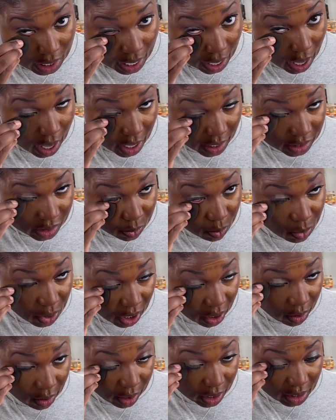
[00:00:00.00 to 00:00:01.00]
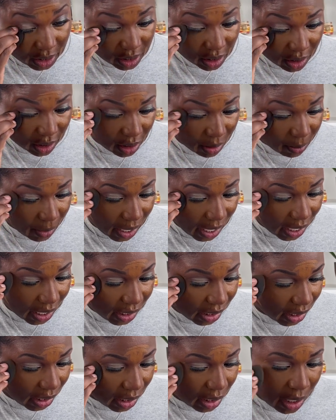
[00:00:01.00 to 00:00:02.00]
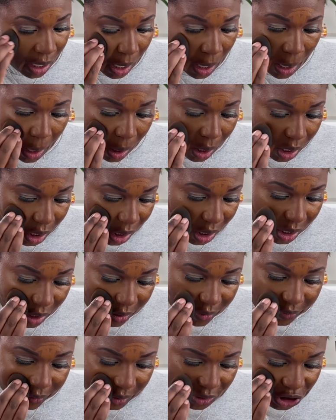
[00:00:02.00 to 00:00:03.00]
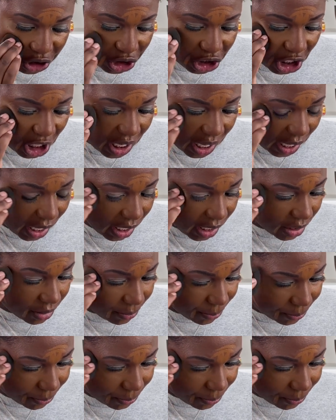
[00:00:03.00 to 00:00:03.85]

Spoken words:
has buried the body of Shanann,